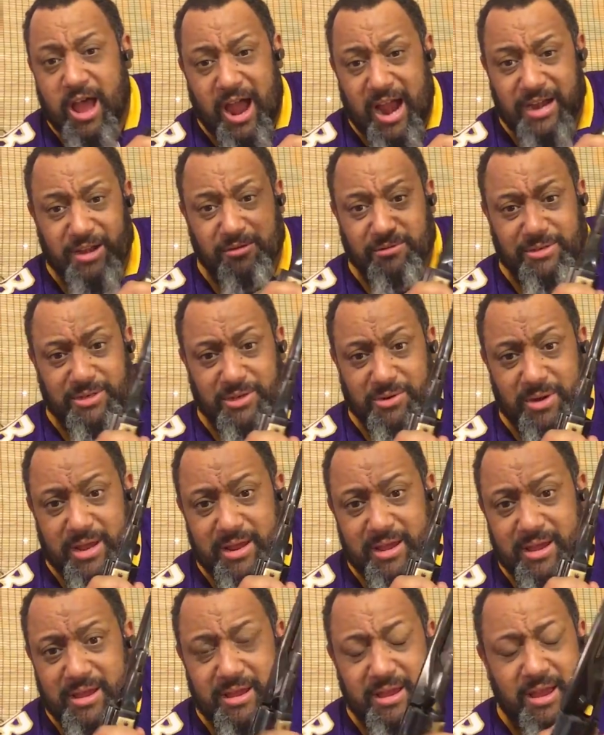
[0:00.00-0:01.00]
I don't do it.
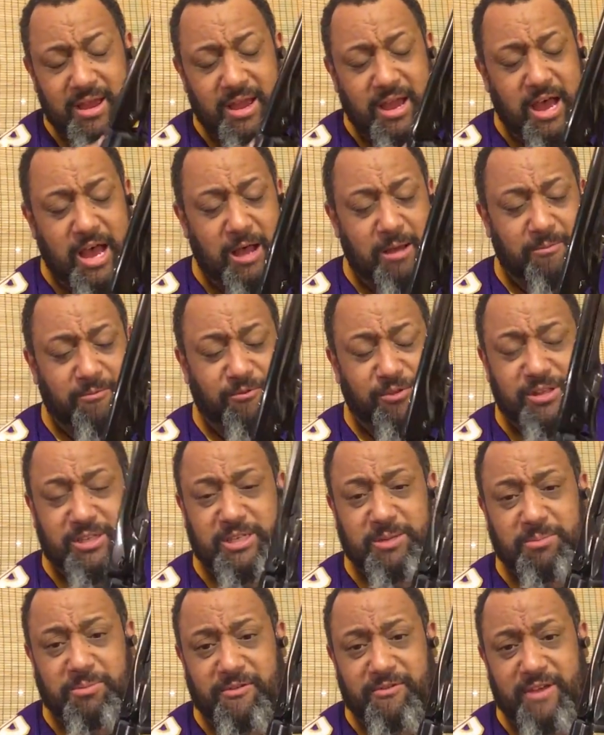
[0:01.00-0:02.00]
For the
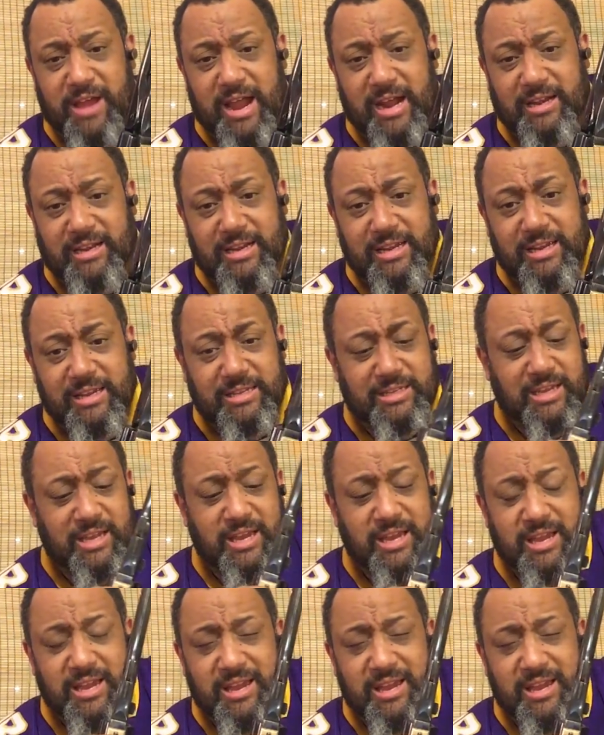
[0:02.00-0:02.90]
simple fact is,